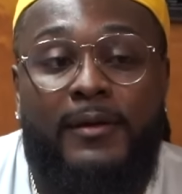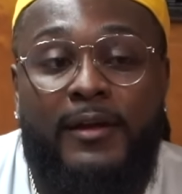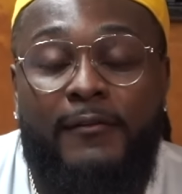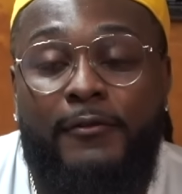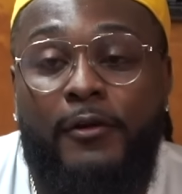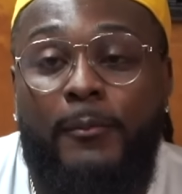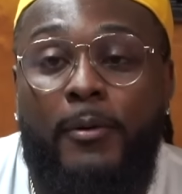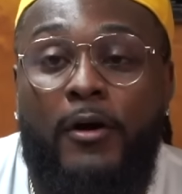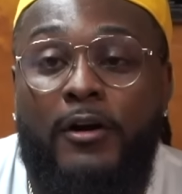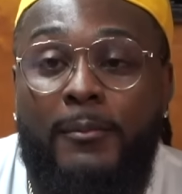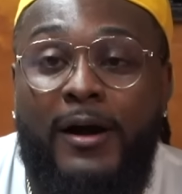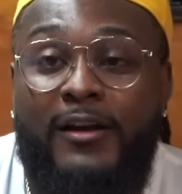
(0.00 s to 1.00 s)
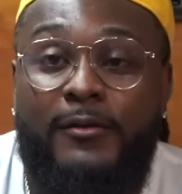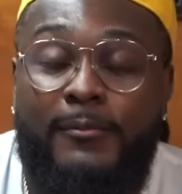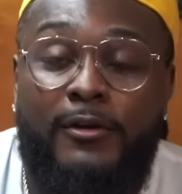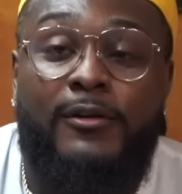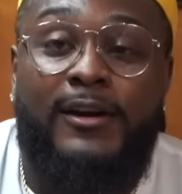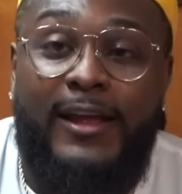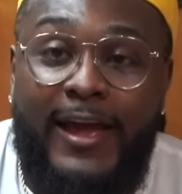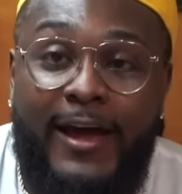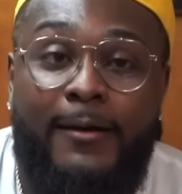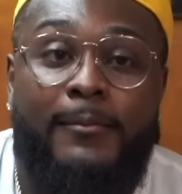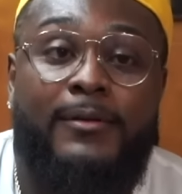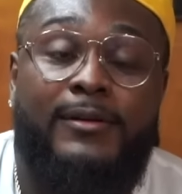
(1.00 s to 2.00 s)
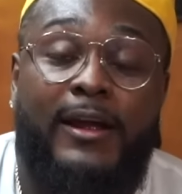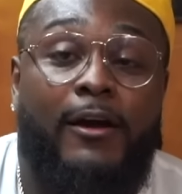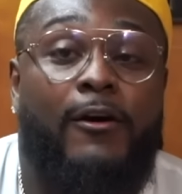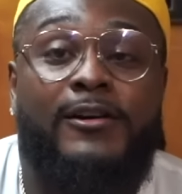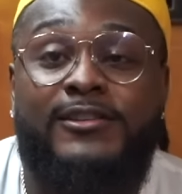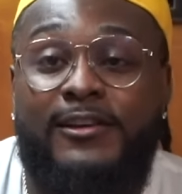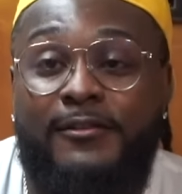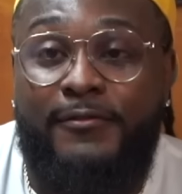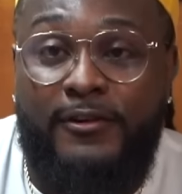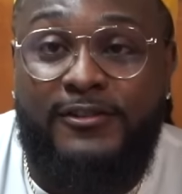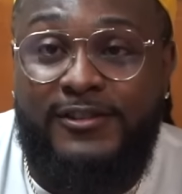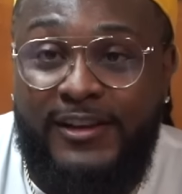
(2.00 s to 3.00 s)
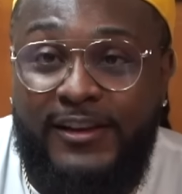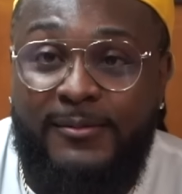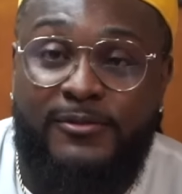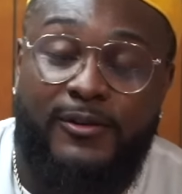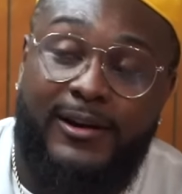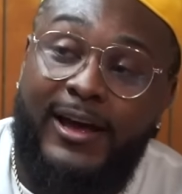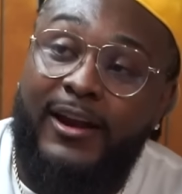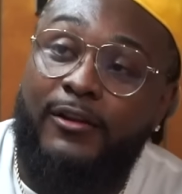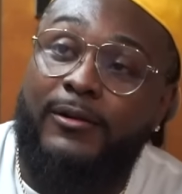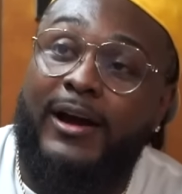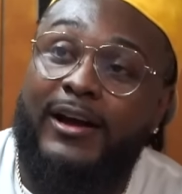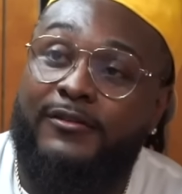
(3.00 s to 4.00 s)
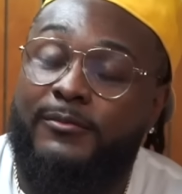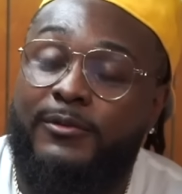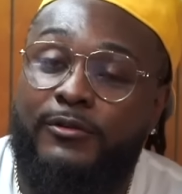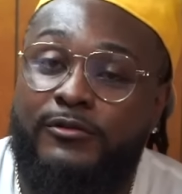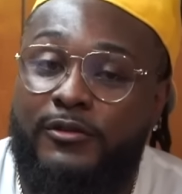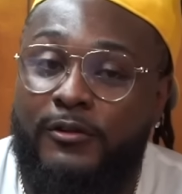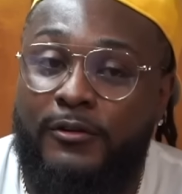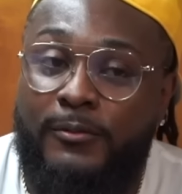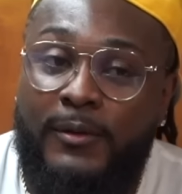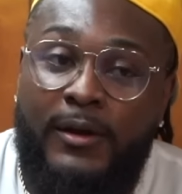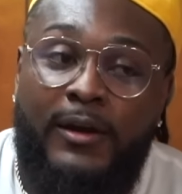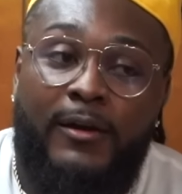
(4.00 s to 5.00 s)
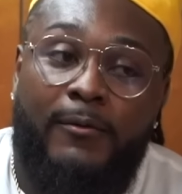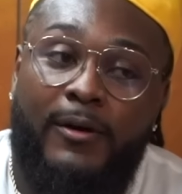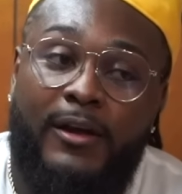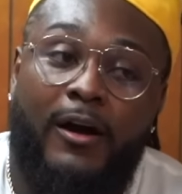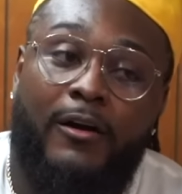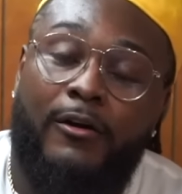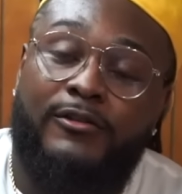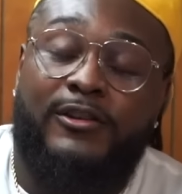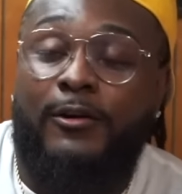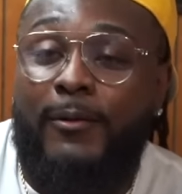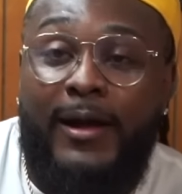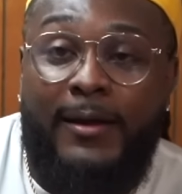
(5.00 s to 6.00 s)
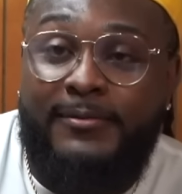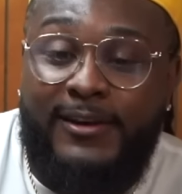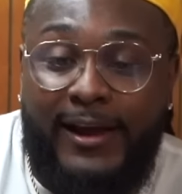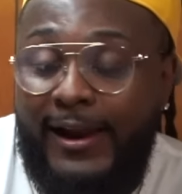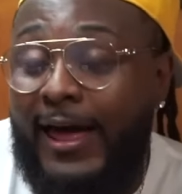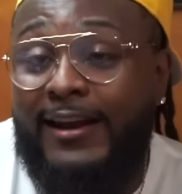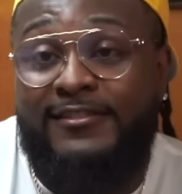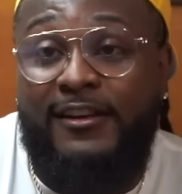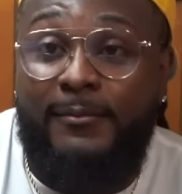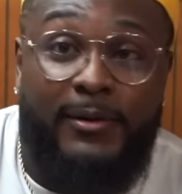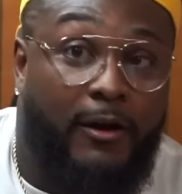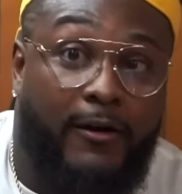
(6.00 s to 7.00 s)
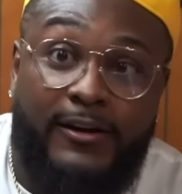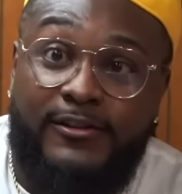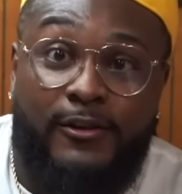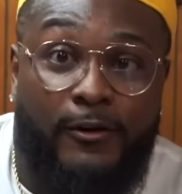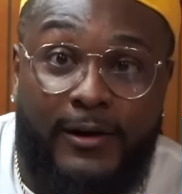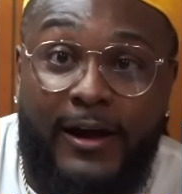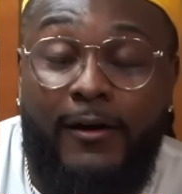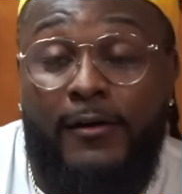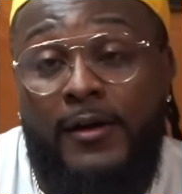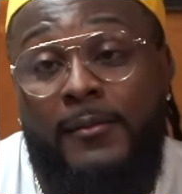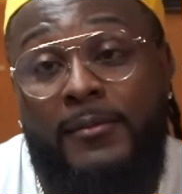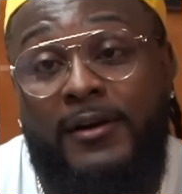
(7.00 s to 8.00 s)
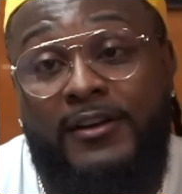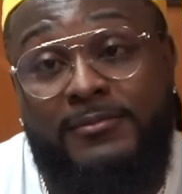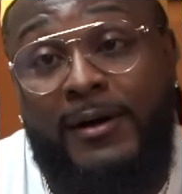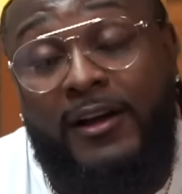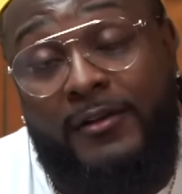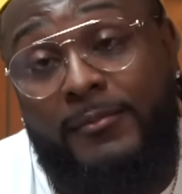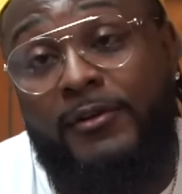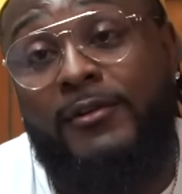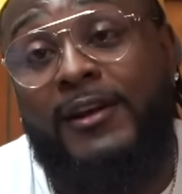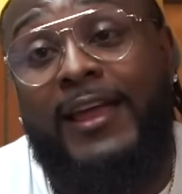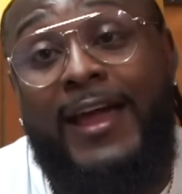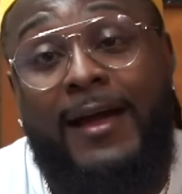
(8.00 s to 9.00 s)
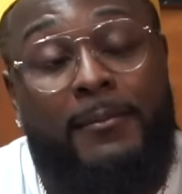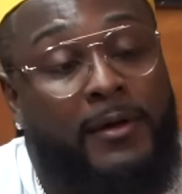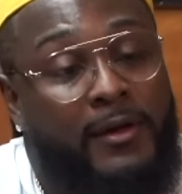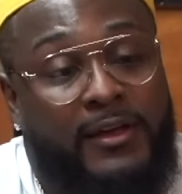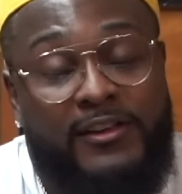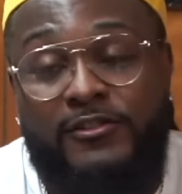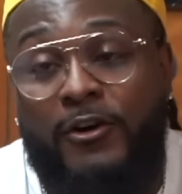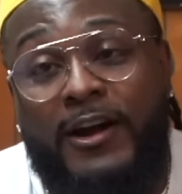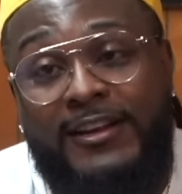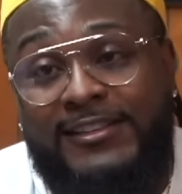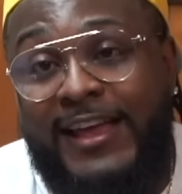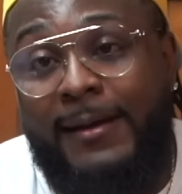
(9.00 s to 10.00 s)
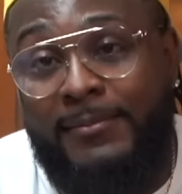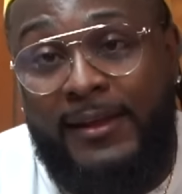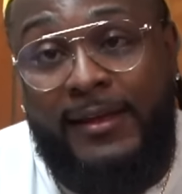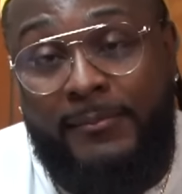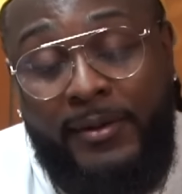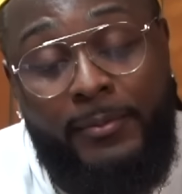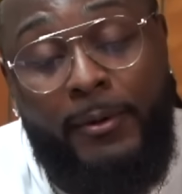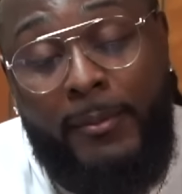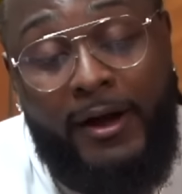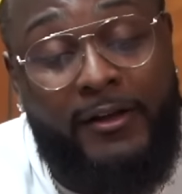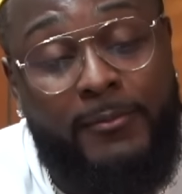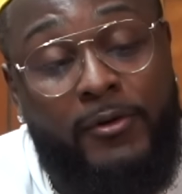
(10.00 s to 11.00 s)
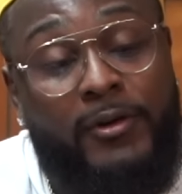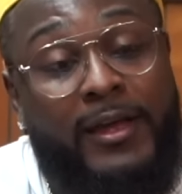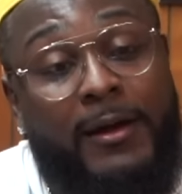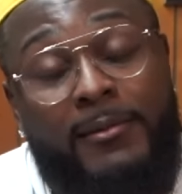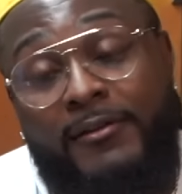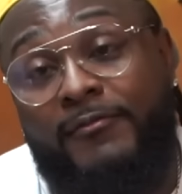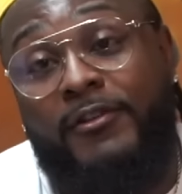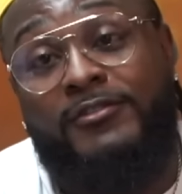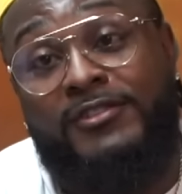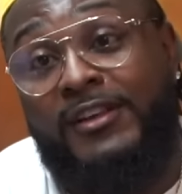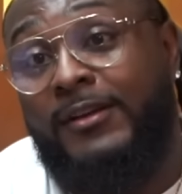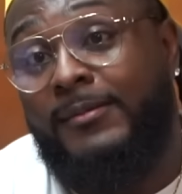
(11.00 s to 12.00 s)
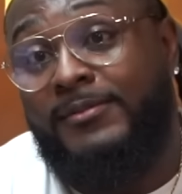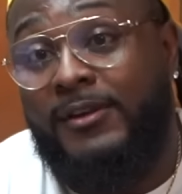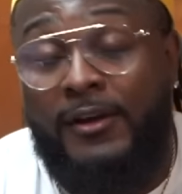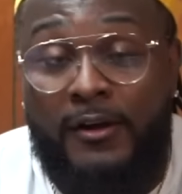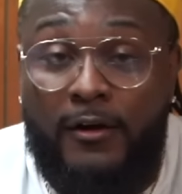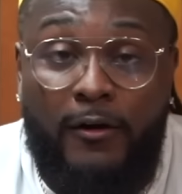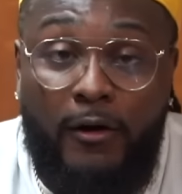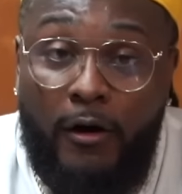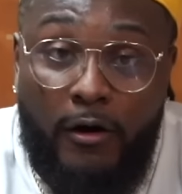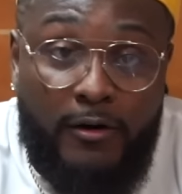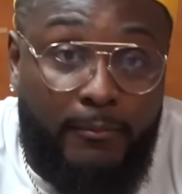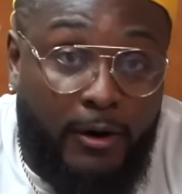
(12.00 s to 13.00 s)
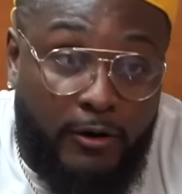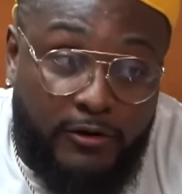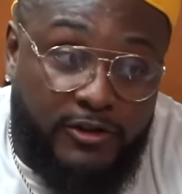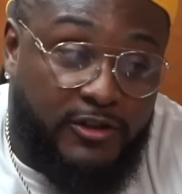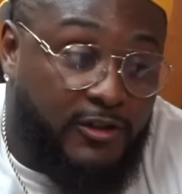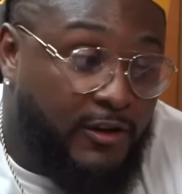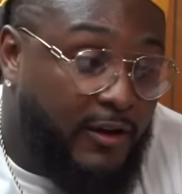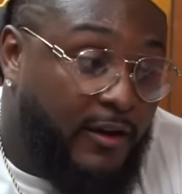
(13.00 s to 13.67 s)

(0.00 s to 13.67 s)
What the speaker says: If you're a part of my community app, they always first dibs. So a lot of you guys from YouTube, when y'all go to the website, a lot of stuff be already sold out because my community app is already tapped in. People in my community app get first dibs on all the merch.